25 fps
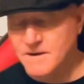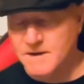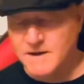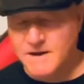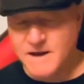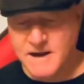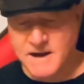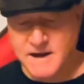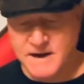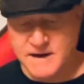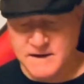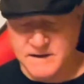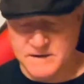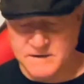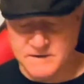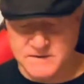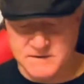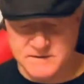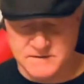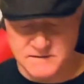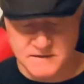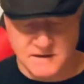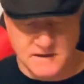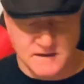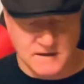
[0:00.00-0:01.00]
and
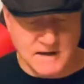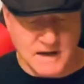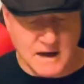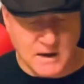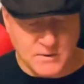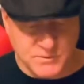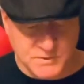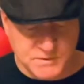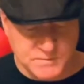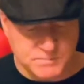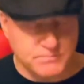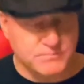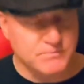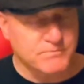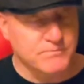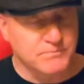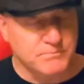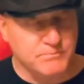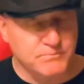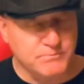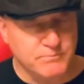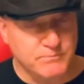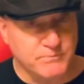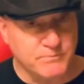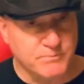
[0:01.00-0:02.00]
I was
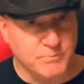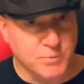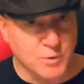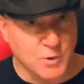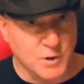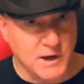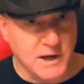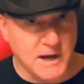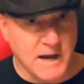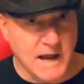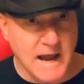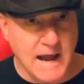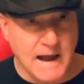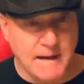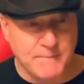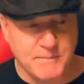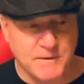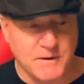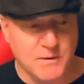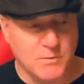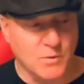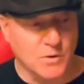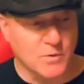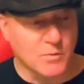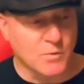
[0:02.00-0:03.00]
pretty
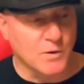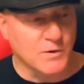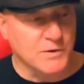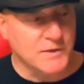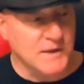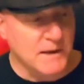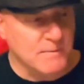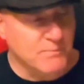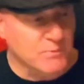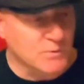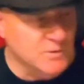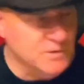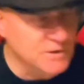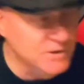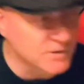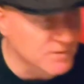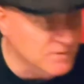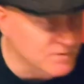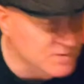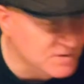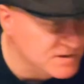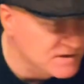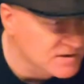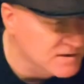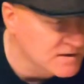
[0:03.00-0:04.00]
happy with what they
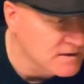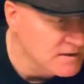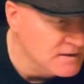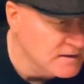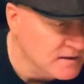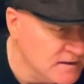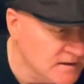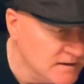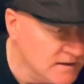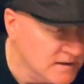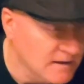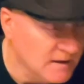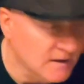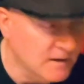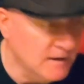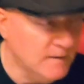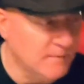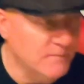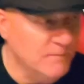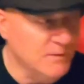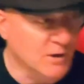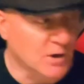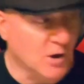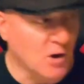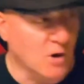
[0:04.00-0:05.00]
produced.
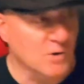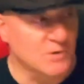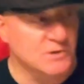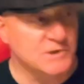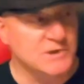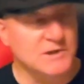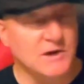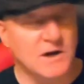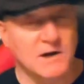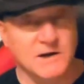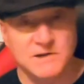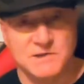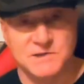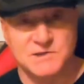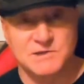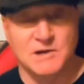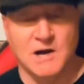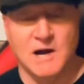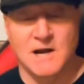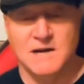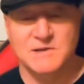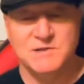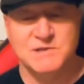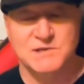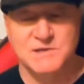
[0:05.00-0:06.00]
The cardstock is
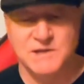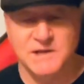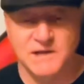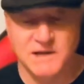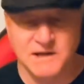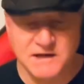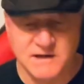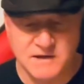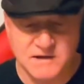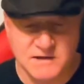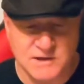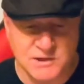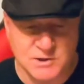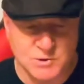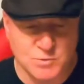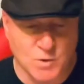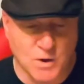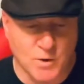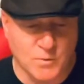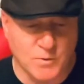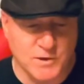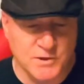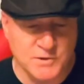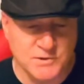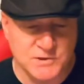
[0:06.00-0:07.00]
not as thick as
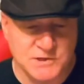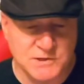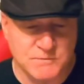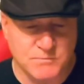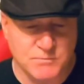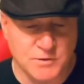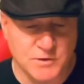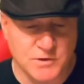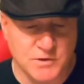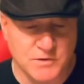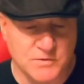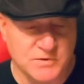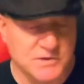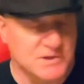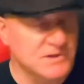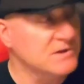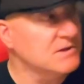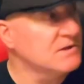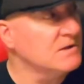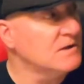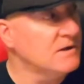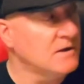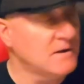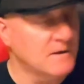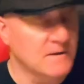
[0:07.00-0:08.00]
what we used to
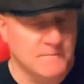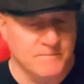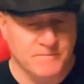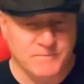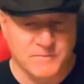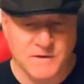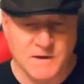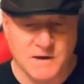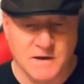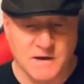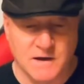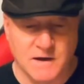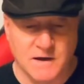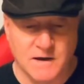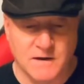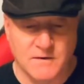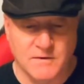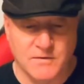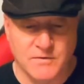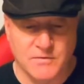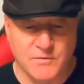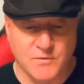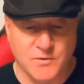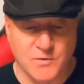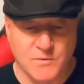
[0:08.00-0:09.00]
produce
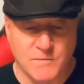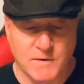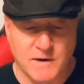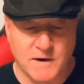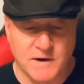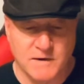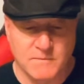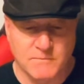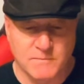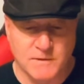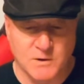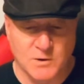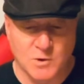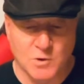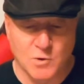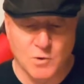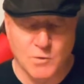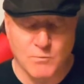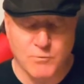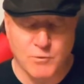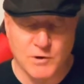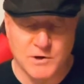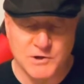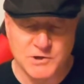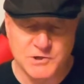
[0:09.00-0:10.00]
through my
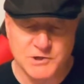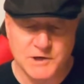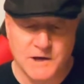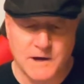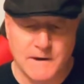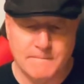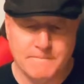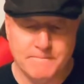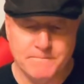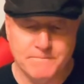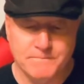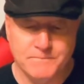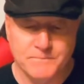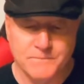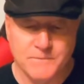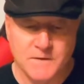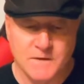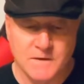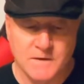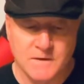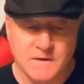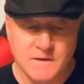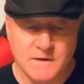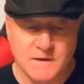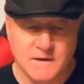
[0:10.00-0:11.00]
local print shop.
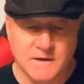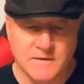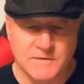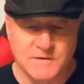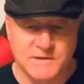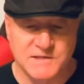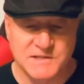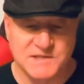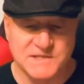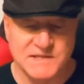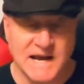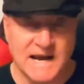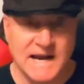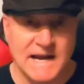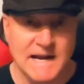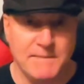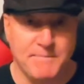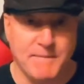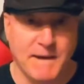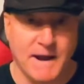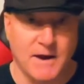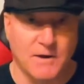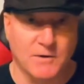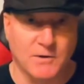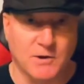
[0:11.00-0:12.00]
This is
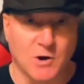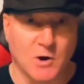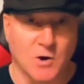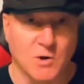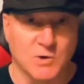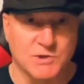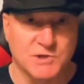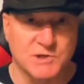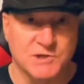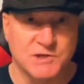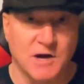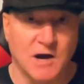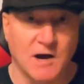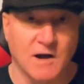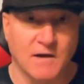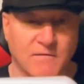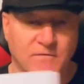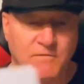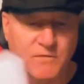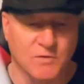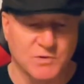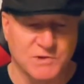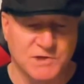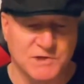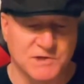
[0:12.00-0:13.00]
80-pound cardstock
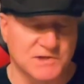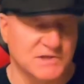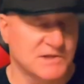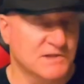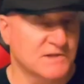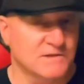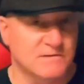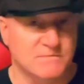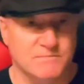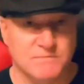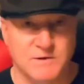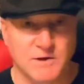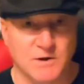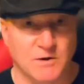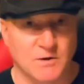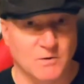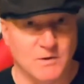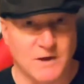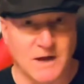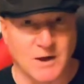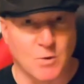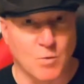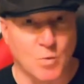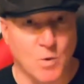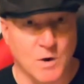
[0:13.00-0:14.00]
versus
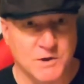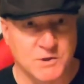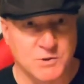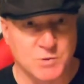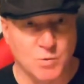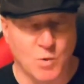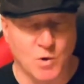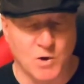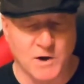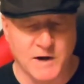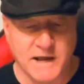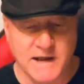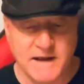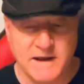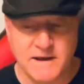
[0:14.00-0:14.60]
like 120